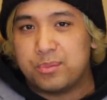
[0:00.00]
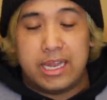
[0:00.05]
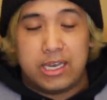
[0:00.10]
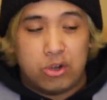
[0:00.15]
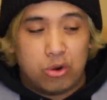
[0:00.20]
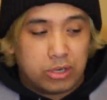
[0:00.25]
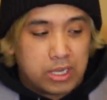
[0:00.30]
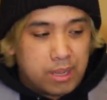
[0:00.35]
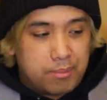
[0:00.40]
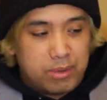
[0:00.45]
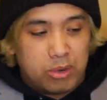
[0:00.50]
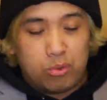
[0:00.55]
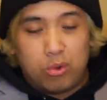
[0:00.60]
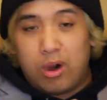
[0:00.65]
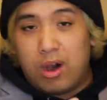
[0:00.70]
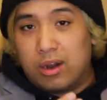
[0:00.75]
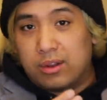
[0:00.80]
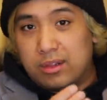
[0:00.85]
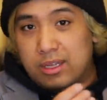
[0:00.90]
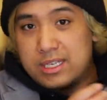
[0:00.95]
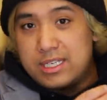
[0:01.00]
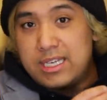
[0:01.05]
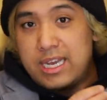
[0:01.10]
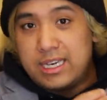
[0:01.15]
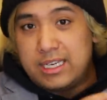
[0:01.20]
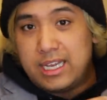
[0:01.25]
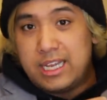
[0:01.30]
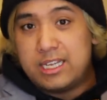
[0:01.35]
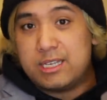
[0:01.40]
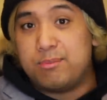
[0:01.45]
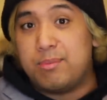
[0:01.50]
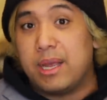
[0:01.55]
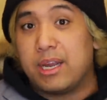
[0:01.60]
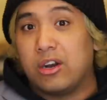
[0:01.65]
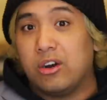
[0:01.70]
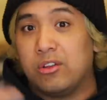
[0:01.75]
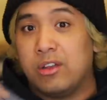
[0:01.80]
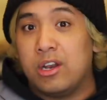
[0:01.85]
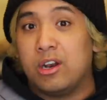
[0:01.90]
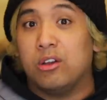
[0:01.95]
And don't get me wrong, this scent is big
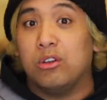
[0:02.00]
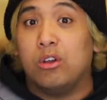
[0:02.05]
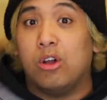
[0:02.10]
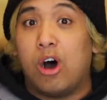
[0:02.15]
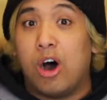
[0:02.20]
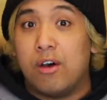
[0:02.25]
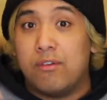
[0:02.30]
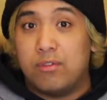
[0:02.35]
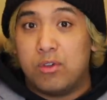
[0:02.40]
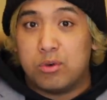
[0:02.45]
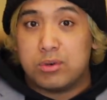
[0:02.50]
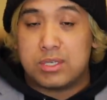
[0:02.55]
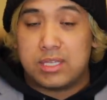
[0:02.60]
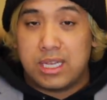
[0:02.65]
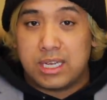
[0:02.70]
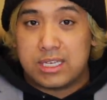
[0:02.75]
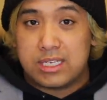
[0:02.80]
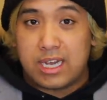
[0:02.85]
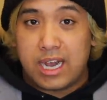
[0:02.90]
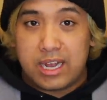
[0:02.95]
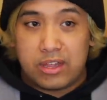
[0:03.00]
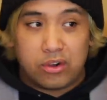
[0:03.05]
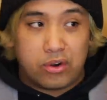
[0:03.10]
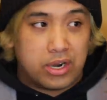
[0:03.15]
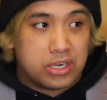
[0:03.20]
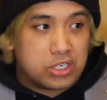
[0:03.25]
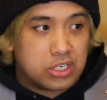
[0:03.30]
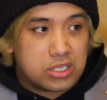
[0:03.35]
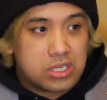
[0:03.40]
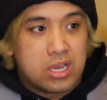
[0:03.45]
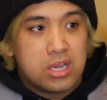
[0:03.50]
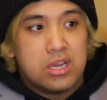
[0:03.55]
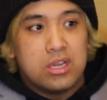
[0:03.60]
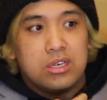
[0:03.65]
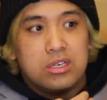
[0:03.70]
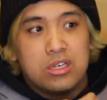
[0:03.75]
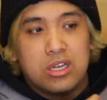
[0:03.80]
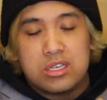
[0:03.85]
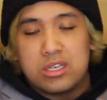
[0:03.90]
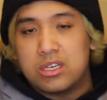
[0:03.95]
than a lot of those things either. It just
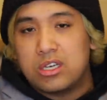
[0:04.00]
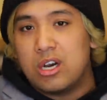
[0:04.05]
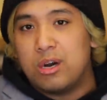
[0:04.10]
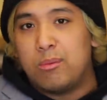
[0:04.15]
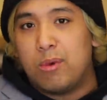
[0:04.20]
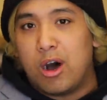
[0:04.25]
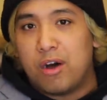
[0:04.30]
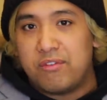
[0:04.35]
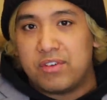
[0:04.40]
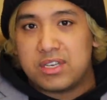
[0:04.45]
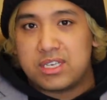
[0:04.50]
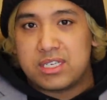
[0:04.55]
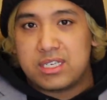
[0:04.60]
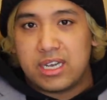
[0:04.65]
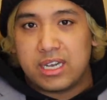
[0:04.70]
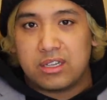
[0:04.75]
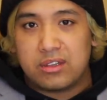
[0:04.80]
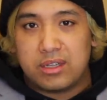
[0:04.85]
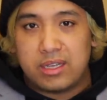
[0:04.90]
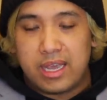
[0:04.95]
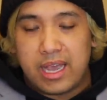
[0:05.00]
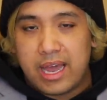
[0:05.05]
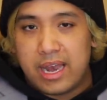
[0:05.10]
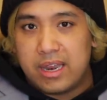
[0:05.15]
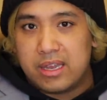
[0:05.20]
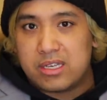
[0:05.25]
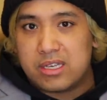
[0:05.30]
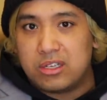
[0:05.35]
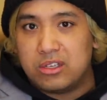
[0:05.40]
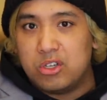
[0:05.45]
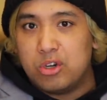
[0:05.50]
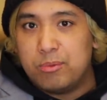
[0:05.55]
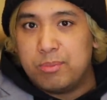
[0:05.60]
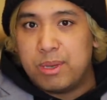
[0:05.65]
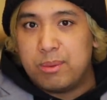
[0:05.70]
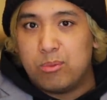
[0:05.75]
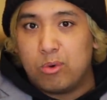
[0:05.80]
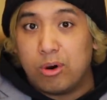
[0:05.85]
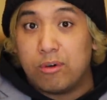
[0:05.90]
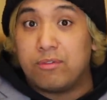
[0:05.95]
doesn't come off as sickly and it's a little
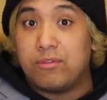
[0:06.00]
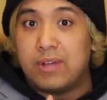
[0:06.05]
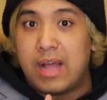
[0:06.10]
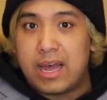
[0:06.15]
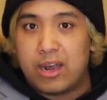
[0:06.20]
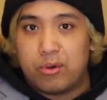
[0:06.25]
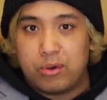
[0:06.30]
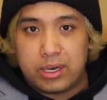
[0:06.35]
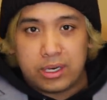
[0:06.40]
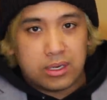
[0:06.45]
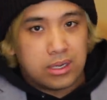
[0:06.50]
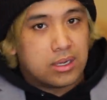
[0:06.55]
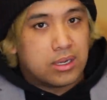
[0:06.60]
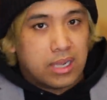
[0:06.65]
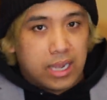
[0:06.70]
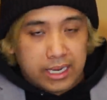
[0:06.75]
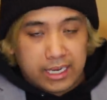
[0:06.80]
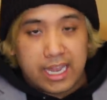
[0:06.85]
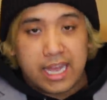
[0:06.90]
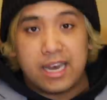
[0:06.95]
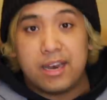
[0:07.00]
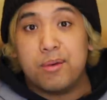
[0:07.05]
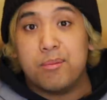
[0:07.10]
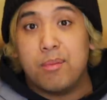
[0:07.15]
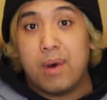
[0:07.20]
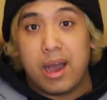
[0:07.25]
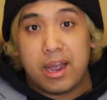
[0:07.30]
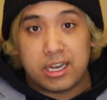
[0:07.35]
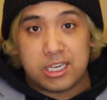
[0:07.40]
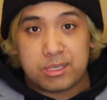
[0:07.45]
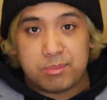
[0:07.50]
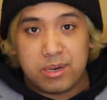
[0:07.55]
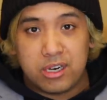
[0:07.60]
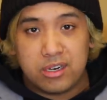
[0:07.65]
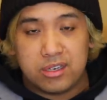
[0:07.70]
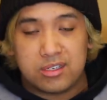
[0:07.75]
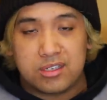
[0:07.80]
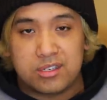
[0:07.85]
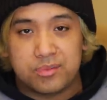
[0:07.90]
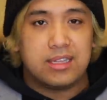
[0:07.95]
bit more flattering, again, in my
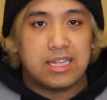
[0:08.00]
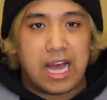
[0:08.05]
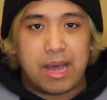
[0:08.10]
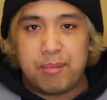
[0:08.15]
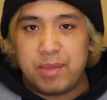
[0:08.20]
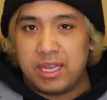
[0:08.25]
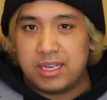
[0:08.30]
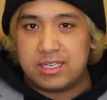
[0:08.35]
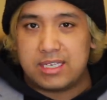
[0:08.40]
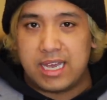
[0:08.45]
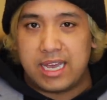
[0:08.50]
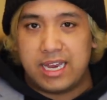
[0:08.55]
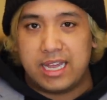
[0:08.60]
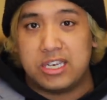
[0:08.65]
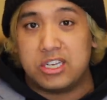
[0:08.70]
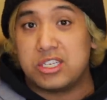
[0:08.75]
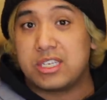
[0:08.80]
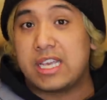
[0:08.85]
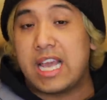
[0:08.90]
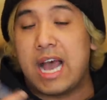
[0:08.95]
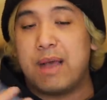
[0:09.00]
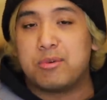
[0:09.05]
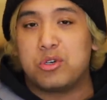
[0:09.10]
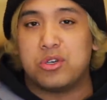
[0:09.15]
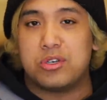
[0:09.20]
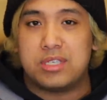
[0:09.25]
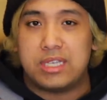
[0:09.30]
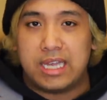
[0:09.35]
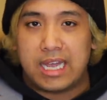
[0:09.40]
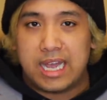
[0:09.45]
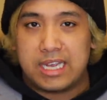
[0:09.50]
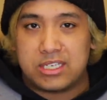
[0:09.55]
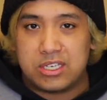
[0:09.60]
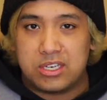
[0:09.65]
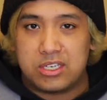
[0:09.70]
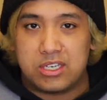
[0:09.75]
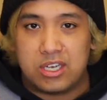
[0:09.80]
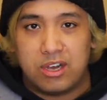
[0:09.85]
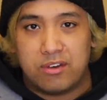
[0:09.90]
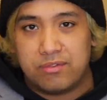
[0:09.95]
experience. That being said, it just captures the
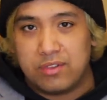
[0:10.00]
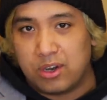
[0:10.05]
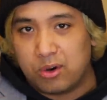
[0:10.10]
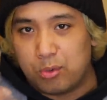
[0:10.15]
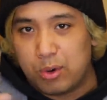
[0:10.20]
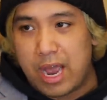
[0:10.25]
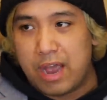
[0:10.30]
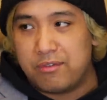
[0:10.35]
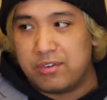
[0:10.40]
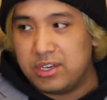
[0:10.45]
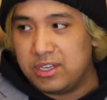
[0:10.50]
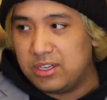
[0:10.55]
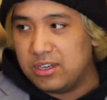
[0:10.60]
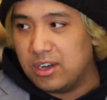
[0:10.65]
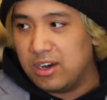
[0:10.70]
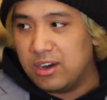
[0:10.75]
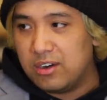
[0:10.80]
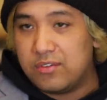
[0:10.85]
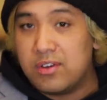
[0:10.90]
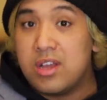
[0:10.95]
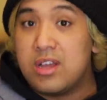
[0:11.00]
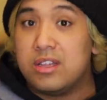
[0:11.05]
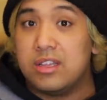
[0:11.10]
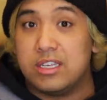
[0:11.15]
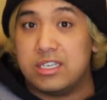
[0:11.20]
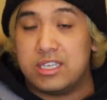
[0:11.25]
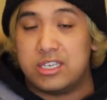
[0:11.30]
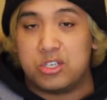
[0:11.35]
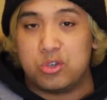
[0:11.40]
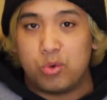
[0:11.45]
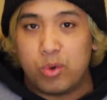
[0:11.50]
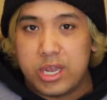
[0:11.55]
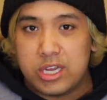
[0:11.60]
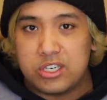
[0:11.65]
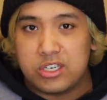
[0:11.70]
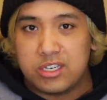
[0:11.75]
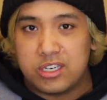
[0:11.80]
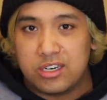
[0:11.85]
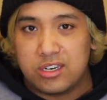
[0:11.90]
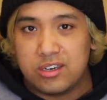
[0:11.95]
essence of the gravity of the
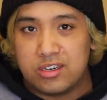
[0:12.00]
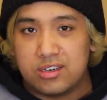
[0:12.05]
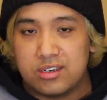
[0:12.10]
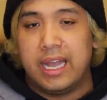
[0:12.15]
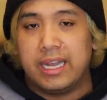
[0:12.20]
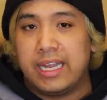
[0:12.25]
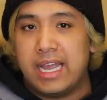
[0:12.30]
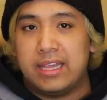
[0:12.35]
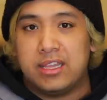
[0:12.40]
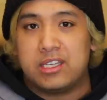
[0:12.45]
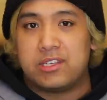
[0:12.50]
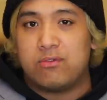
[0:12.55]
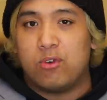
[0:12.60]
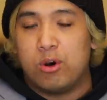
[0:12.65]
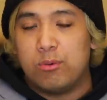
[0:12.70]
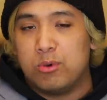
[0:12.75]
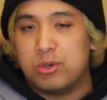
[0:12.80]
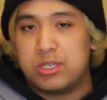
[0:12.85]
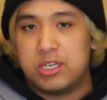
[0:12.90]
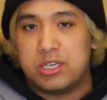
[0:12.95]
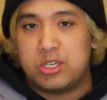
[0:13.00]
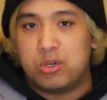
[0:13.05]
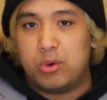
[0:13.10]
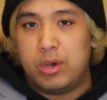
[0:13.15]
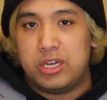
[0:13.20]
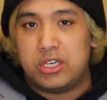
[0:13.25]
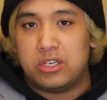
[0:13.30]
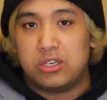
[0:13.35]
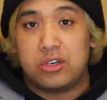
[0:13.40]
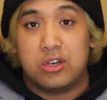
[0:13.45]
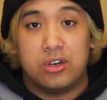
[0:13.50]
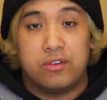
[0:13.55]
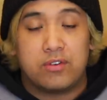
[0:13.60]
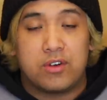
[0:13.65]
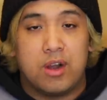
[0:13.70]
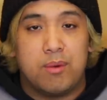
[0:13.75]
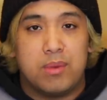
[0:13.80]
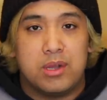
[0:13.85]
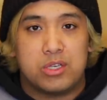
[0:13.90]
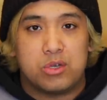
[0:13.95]
situation here. Again, this formal situation could have
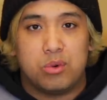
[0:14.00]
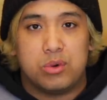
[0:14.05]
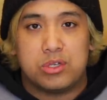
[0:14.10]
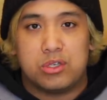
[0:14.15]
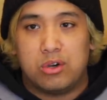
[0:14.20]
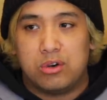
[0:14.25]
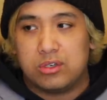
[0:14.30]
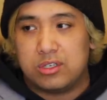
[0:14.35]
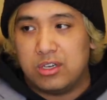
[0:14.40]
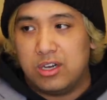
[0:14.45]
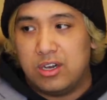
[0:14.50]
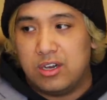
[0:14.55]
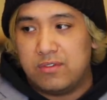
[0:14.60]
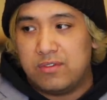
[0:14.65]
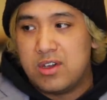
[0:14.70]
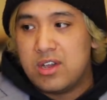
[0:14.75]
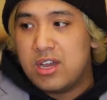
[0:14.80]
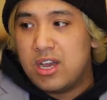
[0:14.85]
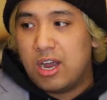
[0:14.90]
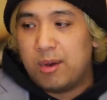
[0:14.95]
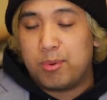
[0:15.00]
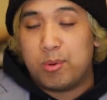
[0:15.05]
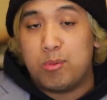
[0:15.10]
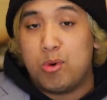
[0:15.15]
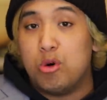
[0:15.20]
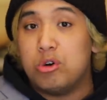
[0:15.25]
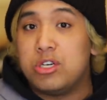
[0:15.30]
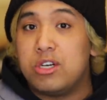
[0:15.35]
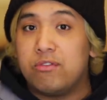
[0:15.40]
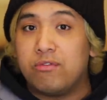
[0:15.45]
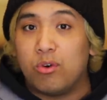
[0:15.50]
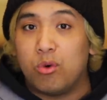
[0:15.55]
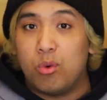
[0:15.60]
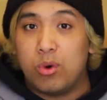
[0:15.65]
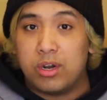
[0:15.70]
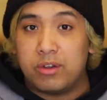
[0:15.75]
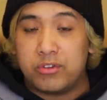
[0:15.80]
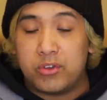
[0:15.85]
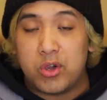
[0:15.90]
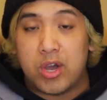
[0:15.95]
come as a result of a promotion for
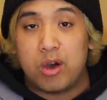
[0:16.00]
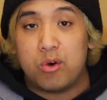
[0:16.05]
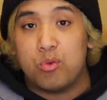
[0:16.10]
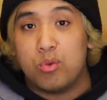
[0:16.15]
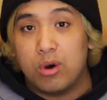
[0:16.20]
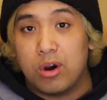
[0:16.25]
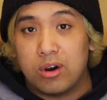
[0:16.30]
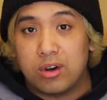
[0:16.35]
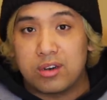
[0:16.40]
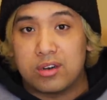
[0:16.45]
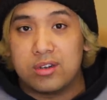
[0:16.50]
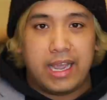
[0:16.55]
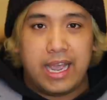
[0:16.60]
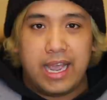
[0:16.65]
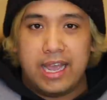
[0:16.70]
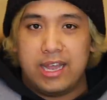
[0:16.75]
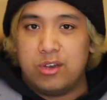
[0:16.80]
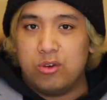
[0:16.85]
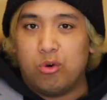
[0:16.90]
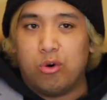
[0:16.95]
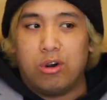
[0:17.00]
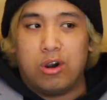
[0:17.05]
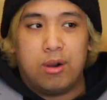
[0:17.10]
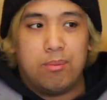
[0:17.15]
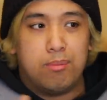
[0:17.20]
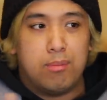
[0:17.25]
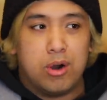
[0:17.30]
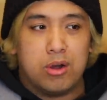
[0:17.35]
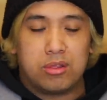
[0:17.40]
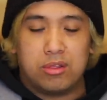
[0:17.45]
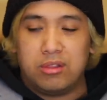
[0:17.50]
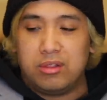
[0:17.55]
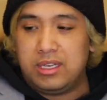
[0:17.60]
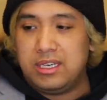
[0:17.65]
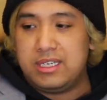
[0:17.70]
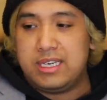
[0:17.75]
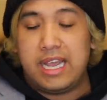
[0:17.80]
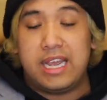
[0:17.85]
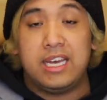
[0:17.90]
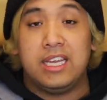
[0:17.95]
one of you at work and or a monthly
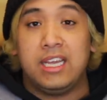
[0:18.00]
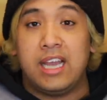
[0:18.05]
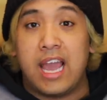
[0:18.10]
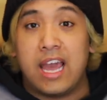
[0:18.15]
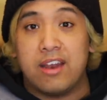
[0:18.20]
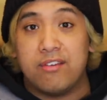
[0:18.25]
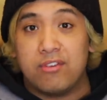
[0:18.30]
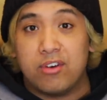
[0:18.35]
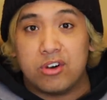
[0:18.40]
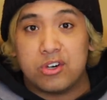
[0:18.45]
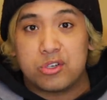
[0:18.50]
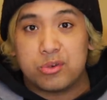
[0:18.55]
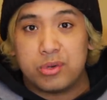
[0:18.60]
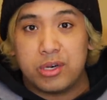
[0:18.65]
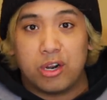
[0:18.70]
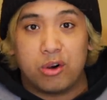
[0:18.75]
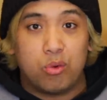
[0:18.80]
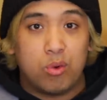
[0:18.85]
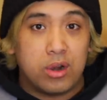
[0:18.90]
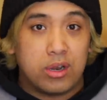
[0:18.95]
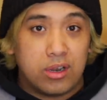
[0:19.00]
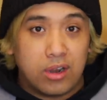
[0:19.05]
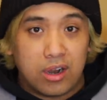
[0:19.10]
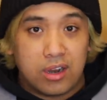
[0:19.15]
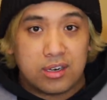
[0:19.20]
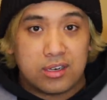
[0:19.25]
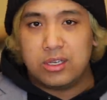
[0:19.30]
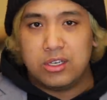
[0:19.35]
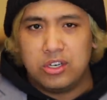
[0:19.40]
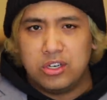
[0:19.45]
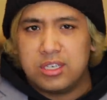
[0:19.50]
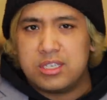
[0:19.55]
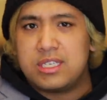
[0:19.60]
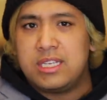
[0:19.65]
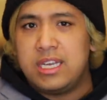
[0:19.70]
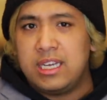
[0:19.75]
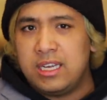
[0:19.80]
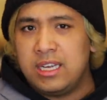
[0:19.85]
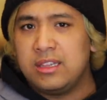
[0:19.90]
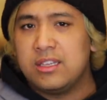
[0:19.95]
dating anniversary or whatnot. You're just
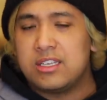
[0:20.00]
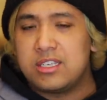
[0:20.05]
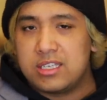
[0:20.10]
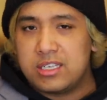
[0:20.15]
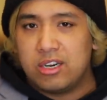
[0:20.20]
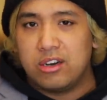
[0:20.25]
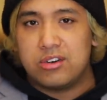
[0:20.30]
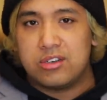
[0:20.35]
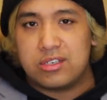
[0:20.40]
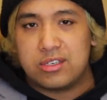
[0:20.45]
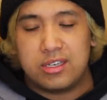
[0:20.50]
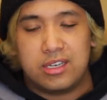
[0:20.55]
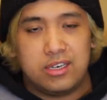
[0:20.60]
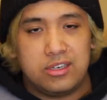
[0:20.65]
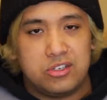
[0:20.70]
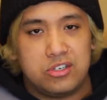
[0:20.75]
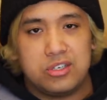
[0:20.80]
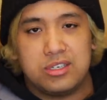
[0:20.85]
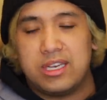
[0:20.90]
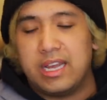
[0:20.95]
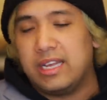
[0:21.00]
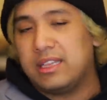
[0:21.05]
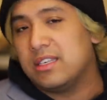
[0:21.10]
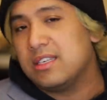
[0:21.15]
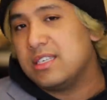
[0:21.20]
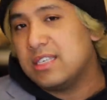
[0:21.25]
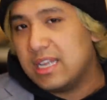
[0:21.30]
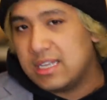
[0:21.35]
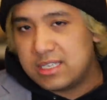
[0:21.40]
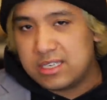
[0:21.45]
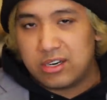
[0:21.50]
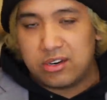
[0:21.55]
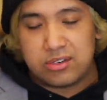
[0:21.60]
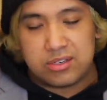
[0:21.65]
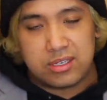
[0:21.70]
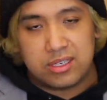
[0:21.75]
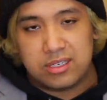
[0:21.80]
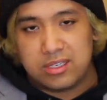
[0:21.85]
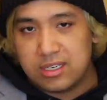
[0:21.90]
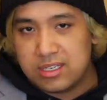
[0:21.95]
taking this seriously and you should take the scent
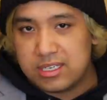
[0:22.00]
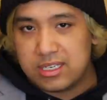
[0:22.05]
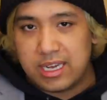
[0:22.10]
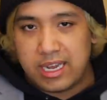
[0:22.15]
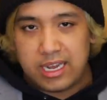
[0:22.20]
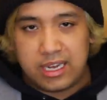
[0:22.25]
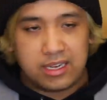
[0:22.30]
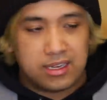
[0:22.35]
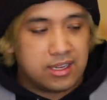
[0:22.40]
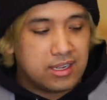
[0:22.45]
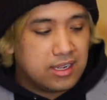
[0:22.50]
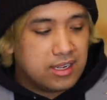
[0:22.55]
seriously, just saying.